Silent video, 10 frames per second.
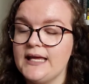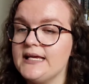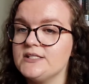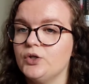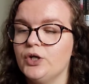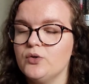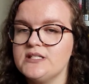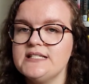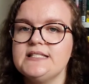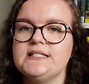He's got an older
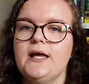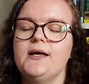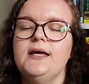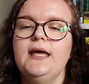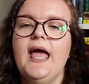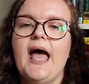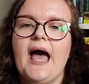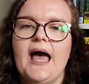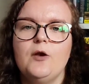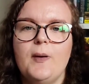sister,
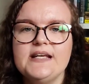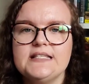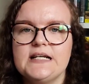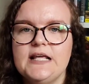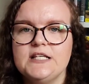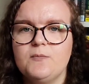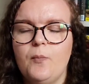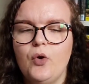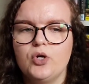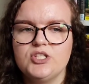and basically this
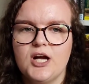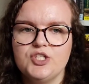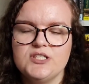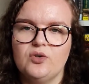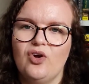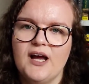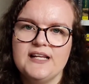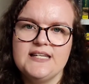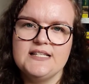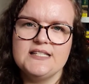book touches on
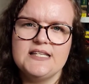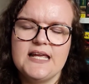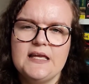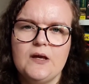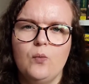identity.